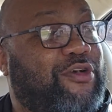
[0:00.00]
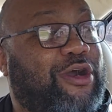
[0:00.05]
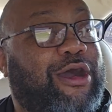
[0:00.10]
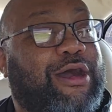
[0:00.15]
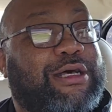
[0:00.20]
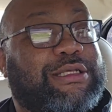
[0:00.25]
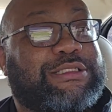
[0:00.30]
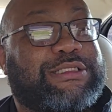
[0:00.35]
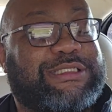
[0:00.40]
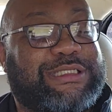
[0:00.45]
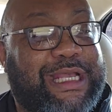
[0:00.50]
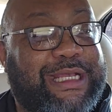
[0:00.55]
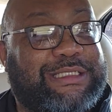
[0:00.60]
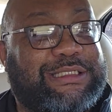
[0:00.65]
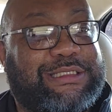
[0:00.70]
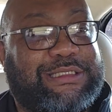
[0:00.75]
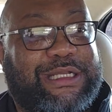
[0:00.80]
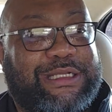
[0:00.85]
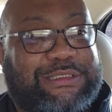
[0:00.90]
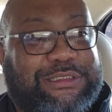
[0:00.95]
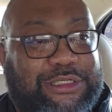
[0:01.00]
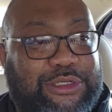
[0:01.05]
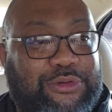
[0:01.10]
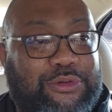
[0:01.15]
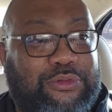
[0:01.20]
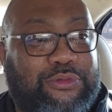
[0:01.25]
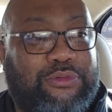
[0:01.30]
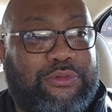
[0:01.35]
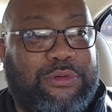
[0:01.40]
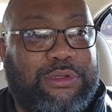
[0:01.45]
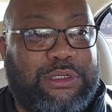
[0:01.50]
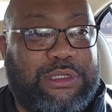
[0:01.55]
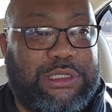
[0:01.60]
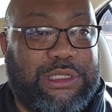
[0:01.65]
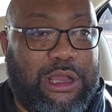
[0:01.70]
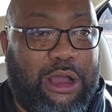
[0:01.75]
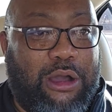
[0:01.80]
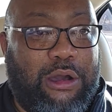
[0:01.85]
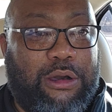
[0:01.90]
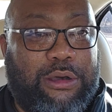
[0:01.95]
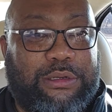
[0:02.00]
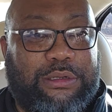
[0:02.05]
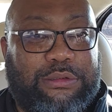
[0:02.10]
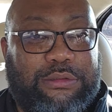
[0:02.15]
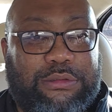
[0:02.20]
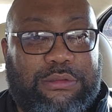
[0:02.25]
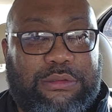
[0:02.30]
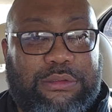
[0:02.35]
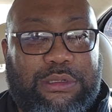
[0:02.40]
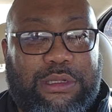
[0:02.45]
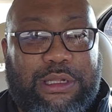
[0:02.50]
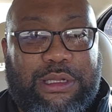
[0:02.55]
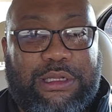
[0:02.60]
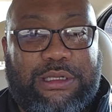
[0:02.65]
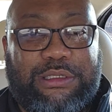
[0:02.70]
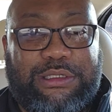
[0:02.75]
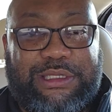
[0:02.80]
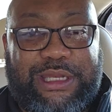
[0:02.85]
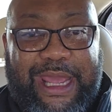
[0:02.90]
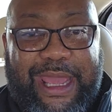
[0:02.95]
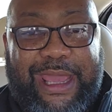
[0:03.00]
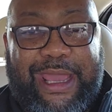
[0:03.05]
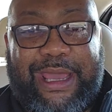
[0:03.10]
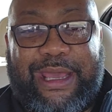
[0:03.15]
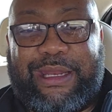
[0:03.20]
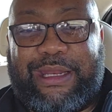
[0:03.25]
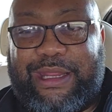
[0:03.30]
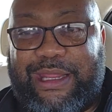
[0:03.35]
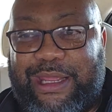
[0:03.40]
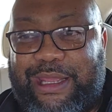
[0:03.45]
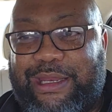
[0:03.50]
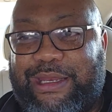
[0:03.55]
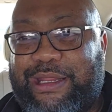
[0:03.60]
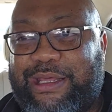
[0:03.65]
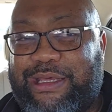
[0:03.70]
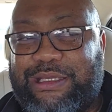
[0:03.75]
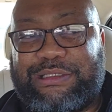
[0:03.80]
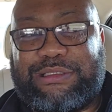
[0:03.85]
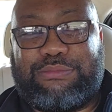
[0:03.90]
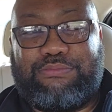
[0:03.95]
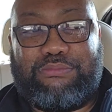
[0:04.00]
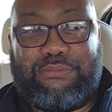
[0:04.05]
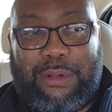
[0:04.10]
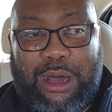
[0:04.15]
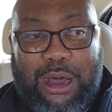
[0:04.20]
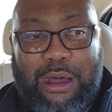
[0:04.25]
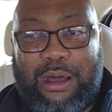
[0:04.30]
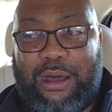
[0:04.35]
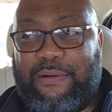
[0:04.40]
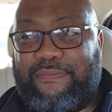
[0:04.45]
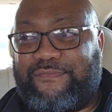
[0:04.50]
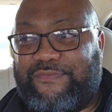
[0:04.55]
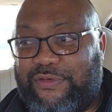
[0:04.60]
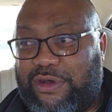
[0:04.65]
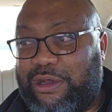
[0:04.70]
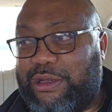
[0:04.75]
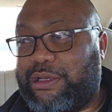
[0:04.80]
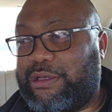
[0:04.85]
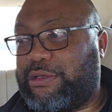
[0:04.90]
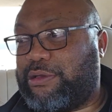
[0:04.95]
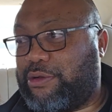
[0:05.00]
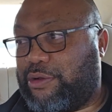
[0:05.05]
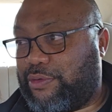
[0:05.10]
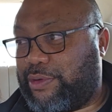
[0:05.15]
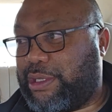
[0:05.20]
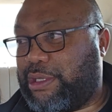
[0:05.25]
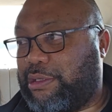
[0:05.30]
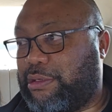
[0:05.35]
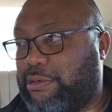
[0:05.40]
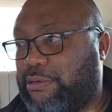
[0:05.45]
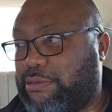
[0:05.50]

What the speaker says: for a 62 yarder. Dead in his motherfucking grill.